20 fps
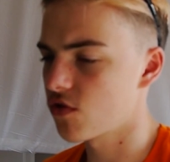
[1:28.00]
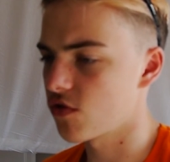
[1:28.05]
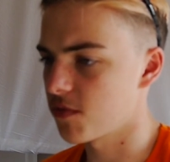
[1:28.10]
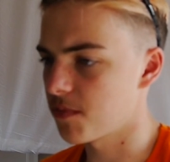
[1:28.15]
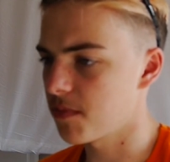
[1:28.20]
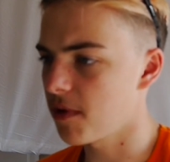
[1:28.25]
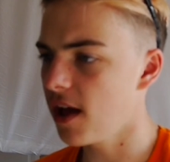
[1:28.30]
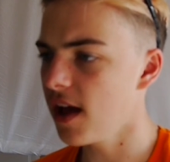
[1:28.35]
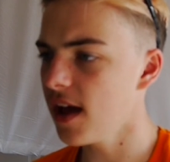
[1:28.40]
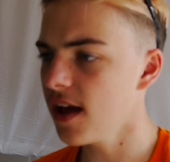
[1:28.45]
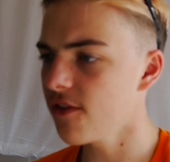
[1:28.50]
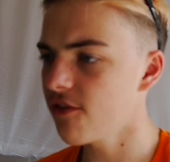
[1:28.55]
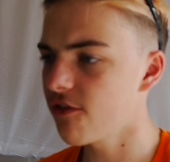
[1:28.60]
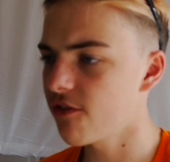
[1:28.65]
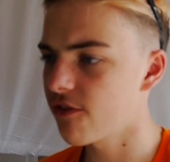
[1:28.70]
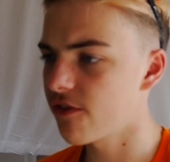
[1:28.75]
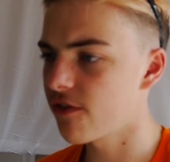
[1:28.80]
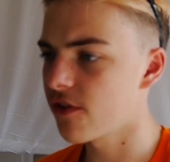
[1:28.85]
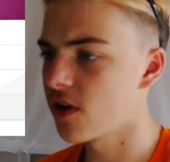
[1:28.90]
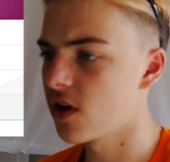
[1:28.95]
Group
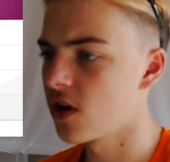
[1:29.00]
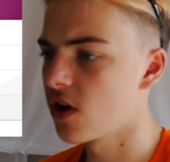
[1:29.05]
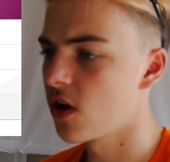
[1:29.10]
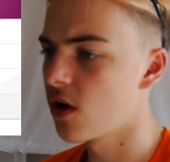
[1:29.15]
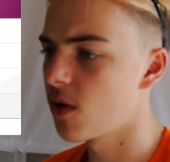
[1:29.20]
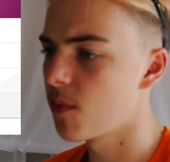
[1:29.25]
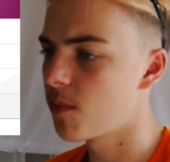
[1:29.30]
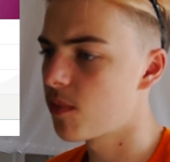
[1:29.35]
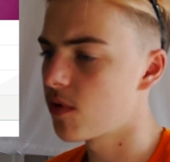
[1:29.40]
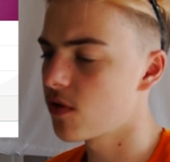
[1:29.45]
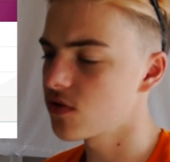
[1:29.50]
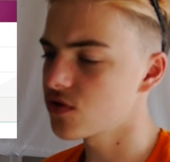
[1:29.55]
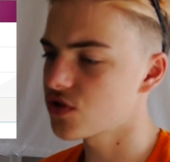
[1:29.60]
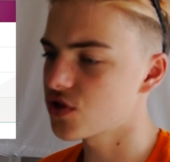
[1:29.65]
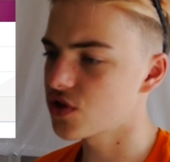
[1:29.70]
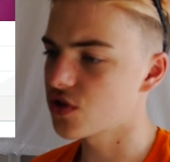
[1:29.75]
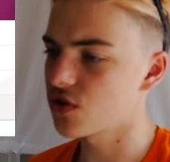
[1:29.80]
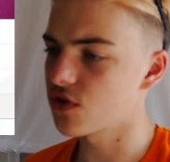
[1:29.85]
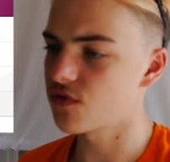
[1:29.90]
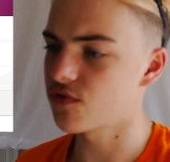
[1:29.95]
F,
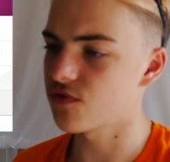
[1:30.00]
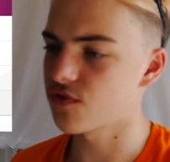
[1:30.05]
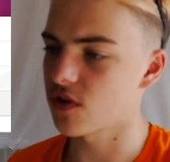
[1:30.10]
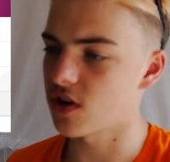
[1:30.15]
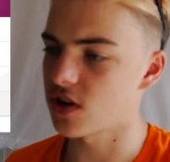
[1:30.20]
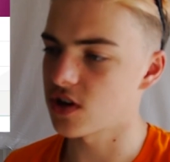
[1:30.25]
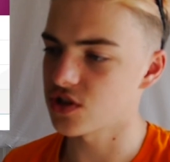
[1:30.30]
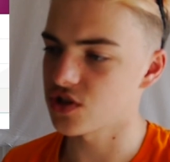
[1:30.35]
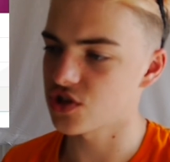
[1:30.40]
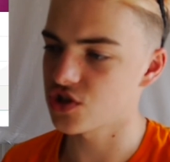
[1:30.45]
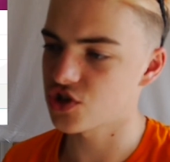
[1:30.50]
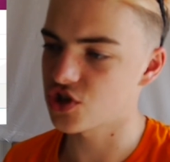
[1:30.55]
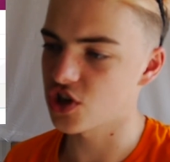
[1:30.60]
Portugal, France,